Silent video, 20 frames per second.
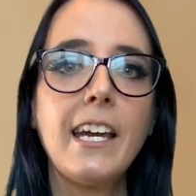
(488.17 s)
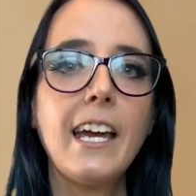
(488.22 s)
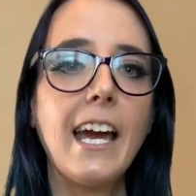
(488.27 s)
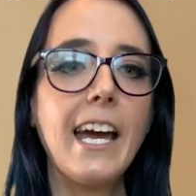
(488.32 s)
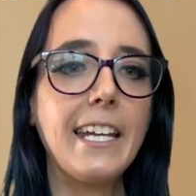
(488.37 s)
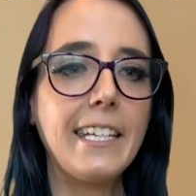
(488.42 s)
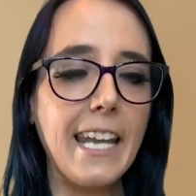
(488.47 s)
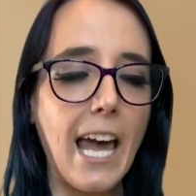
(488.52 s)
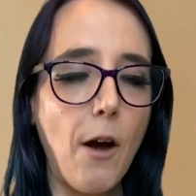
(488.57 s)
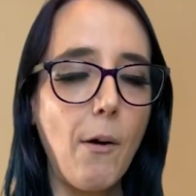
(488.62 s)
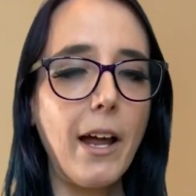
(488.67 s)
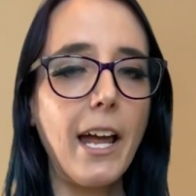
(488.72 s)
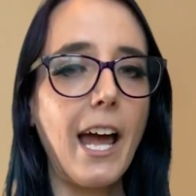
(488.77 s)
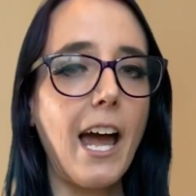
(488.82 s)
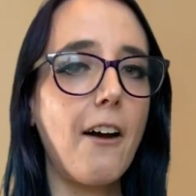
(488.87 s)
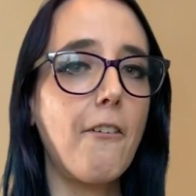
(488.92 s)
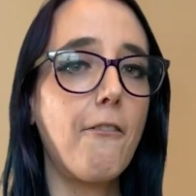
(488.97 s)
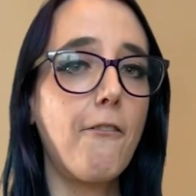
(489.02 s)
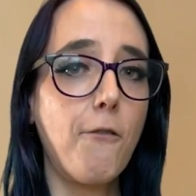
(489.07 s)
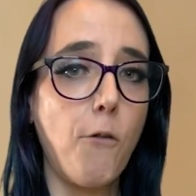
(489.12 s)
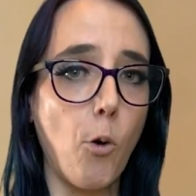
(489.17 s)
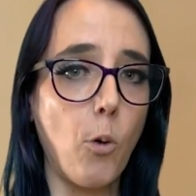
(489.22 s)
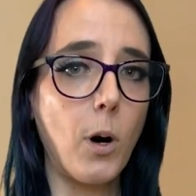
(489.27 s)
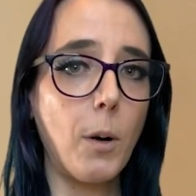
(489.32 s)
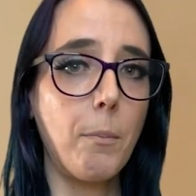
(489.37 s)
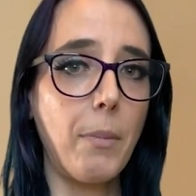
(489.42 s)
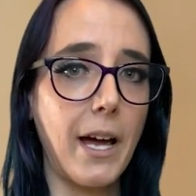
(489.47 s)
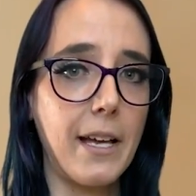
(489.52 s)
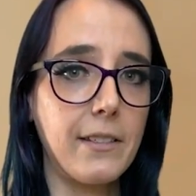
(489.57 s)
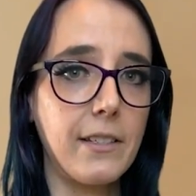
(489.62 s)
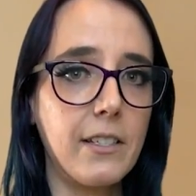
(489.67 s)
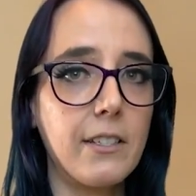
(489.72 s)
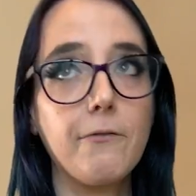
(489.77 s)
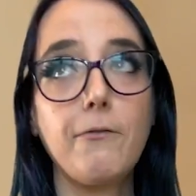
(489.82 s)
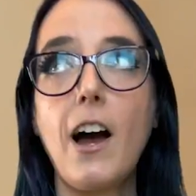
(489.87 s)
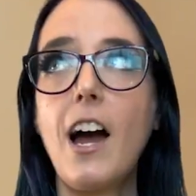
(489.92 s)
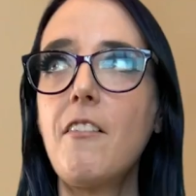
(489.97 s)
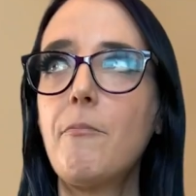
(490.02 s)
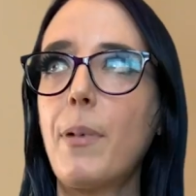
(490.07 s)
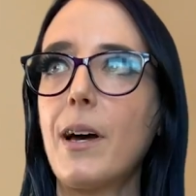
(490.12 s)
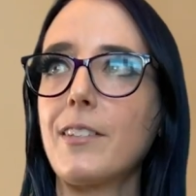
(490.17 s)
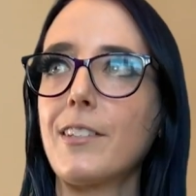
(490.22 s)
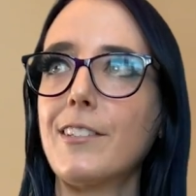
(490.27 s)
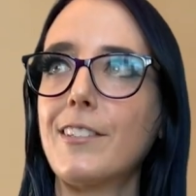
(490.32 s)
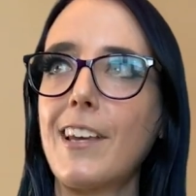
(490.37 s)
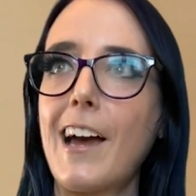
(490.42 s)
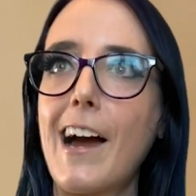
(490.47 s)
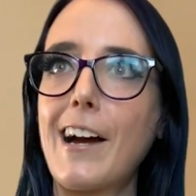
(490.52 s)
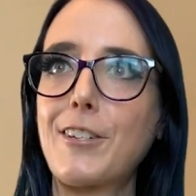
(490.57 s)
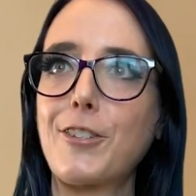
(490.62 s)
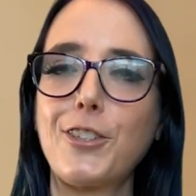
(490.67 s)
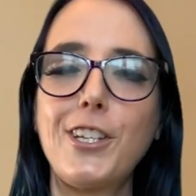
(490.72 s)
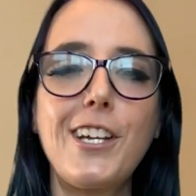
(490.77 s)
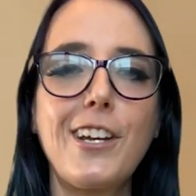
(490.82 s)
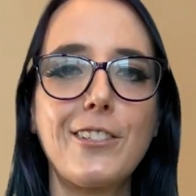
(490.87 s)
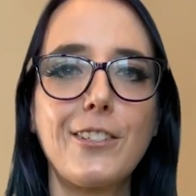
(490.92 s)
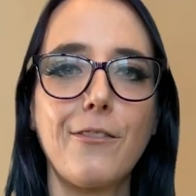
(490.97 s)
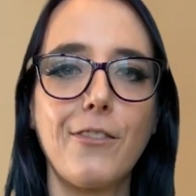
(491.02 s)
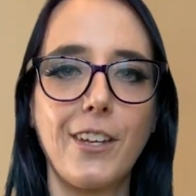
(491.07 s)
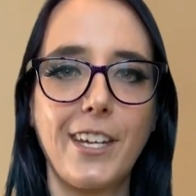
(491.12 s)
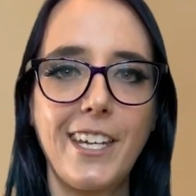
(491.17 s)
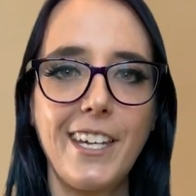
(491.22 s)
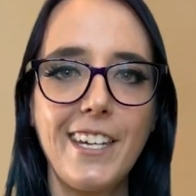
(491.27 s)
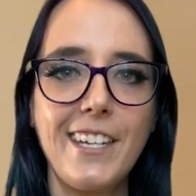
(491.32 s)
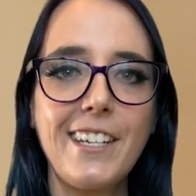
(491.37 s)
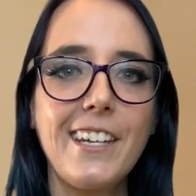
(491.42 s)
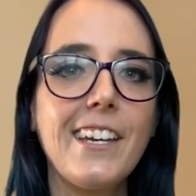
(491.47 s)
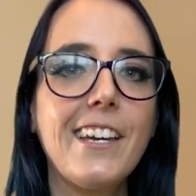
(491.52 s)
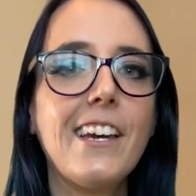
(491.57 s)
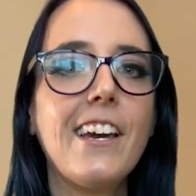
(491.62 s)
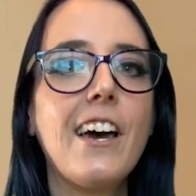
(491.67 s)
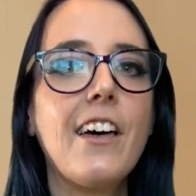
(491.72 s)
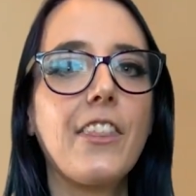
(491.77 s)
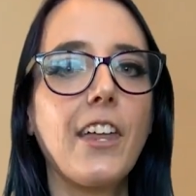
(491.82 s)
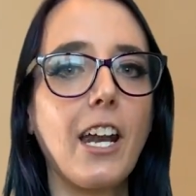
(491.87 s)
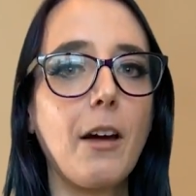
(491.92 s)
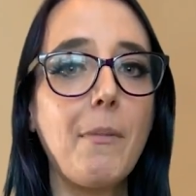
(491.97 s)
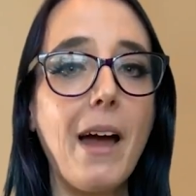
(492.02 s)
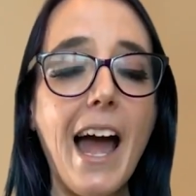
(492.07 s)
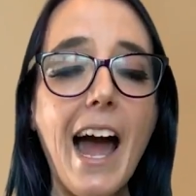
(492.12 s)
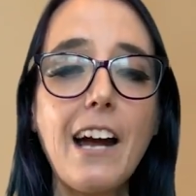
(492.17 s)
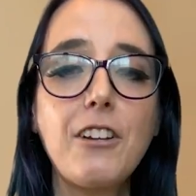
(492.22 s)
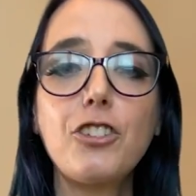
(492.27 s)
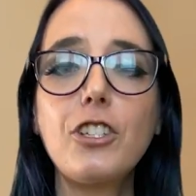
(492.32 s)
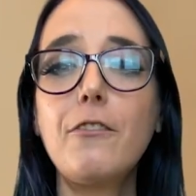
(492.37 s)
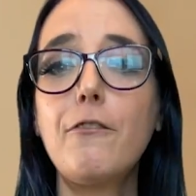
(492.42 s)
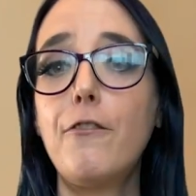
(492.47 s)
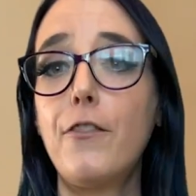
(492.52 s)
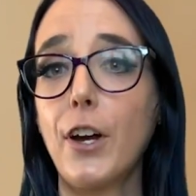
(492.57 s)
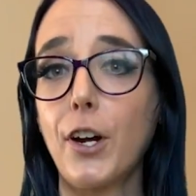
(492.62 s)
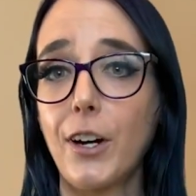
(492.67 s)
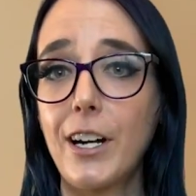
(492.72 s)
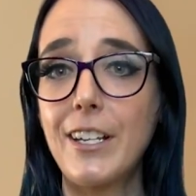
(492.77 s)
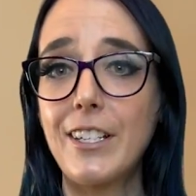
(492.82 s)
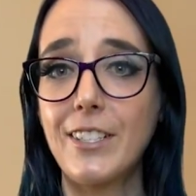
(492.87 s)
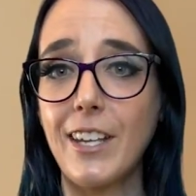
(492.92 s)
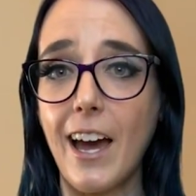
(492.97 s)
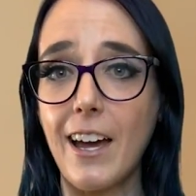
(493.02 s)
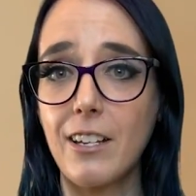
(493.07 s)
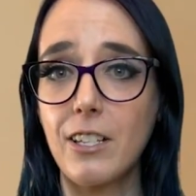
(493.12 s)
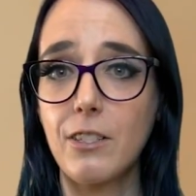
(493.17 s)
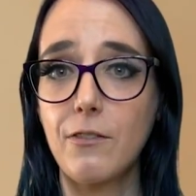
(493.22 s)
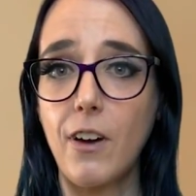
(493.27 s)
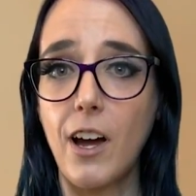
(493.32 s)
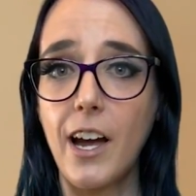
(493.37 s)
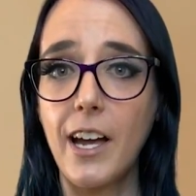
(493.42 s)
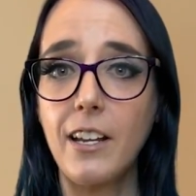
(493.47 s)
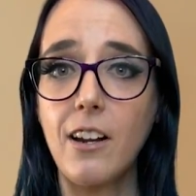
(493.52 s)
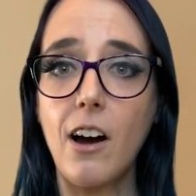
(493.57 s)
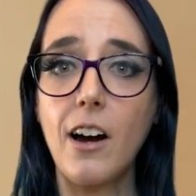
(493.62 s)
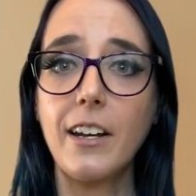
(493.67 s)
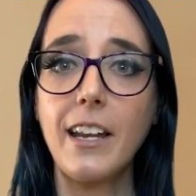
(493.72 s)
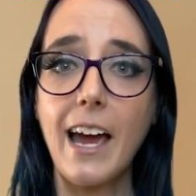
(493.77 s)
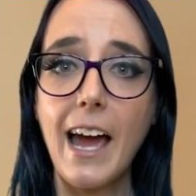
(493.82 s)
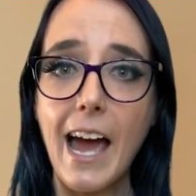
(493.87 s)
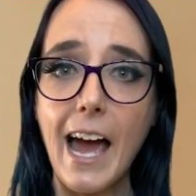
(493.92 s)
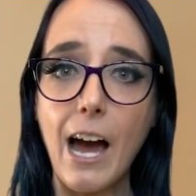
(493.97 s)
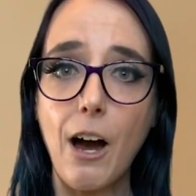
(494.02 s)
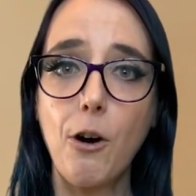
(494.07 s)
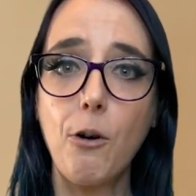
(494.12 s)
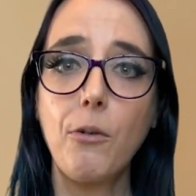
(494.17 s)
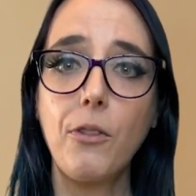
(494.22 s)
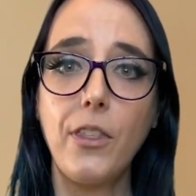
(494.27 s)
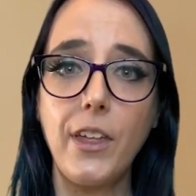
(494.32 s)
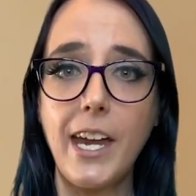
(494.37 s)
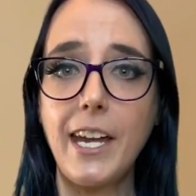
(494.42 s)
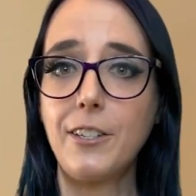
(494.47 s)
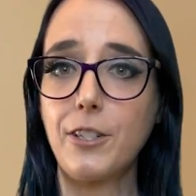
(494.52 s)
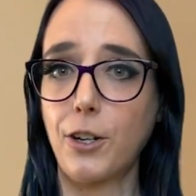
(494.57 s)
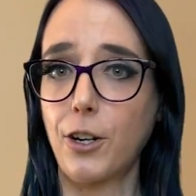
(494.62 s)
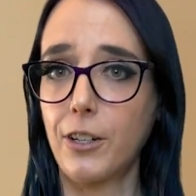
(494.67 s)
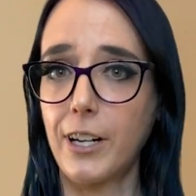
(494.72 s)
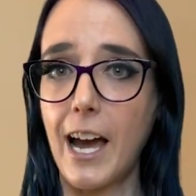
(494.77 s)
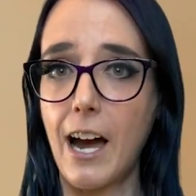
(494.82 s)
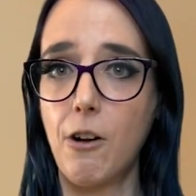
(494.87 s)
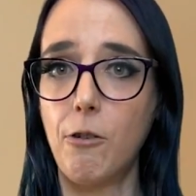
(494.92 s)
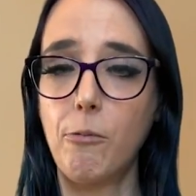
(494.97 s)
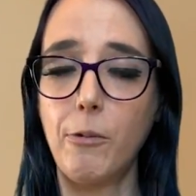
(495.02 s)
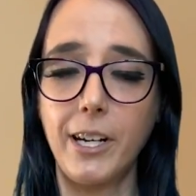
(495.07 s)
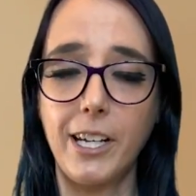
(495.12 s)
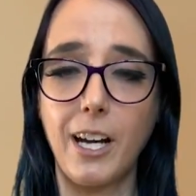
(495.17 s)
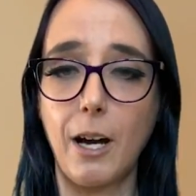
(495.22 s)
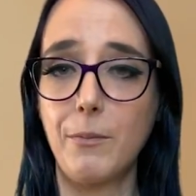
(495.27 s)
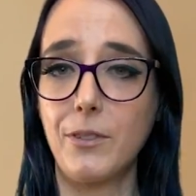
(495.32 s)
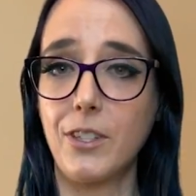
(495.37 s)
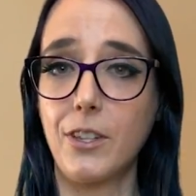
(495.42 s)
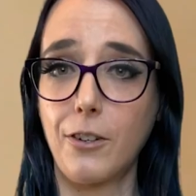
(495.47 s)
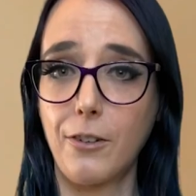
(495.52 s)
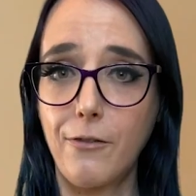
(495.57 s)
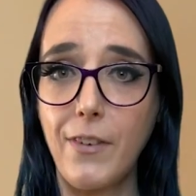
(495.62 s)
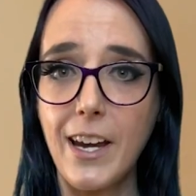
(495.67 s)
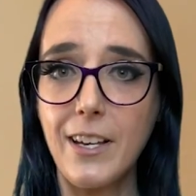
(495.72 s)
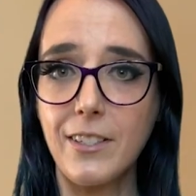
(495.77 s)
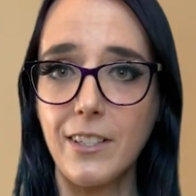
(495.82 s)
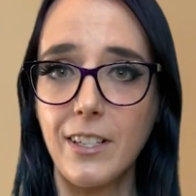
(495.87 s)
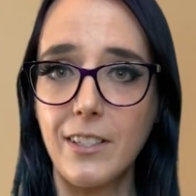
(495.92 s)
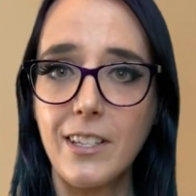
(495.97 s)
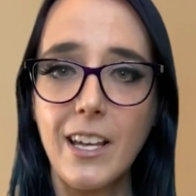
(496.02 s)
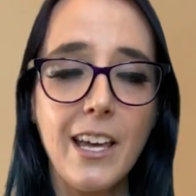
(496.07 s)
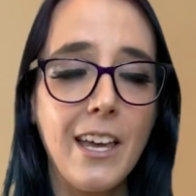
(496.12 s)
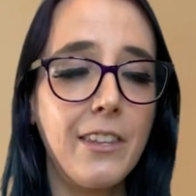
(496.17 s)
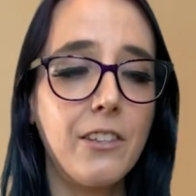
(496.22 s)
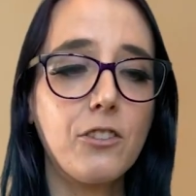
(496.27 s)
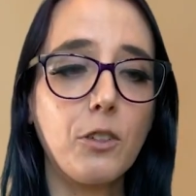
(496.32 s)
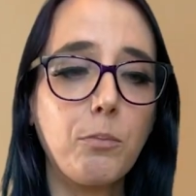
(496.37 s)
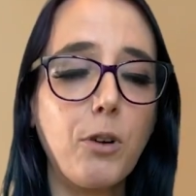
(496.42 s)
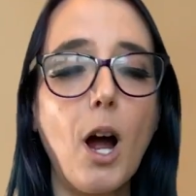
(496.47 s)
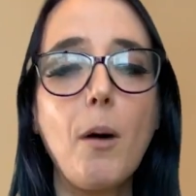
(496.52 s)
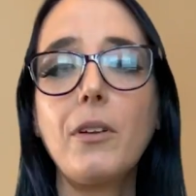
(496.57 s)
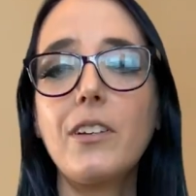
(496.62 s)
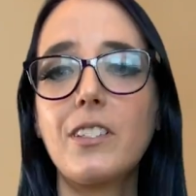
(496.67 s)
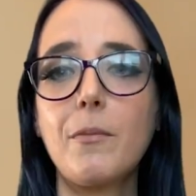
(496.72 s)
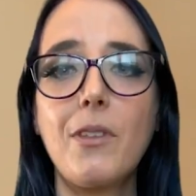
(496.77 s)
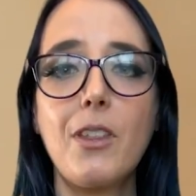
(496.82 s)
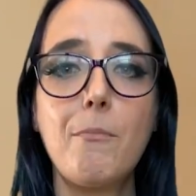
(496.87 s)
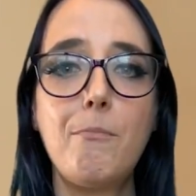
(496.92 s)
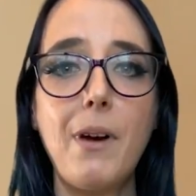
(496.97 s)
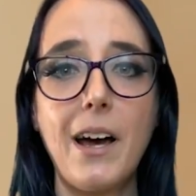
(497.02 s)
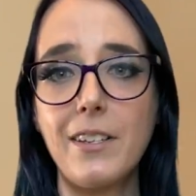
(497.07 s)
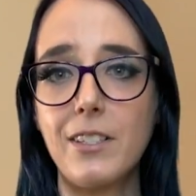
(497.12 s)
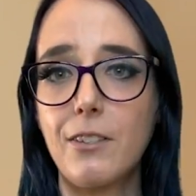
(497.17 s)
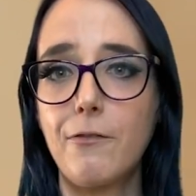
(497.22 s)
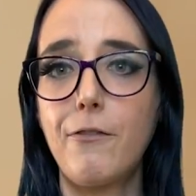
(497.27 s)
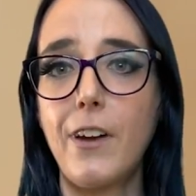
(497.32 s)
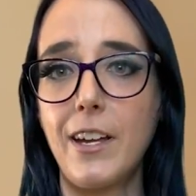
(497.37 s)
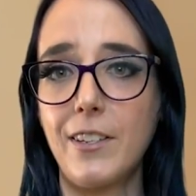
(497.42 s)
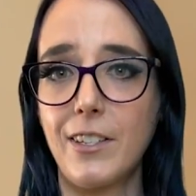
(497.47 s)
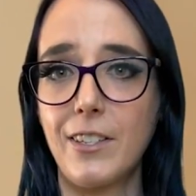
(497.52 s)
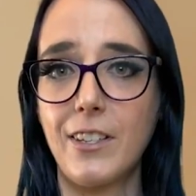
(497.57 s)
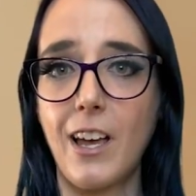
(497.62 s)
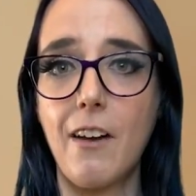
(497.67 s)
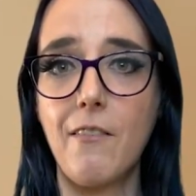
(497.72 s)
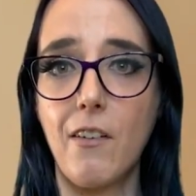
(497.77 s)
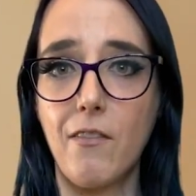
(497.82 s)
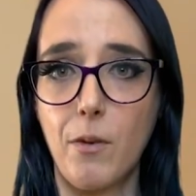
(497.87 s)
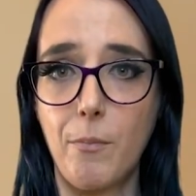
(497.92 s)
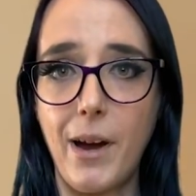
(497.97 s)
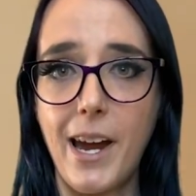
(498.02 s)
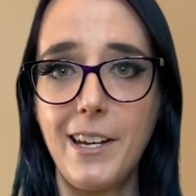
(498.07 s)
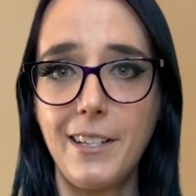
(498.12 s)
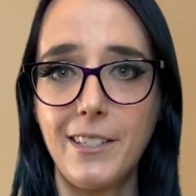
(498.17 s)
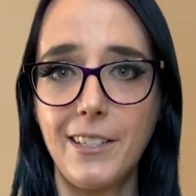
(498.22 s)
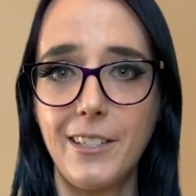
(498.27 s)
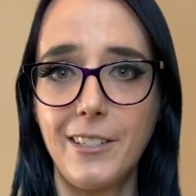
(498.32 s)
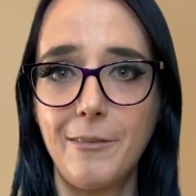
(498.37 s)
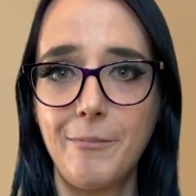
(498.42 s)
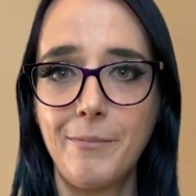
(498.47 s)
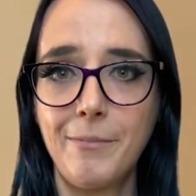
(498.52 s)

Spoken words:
And now I have 5 peasants actually, because of the kid, that I'm actually very satisfied on how they turned out when it comes to their faces. These are probably some of the best faces I've ever painted.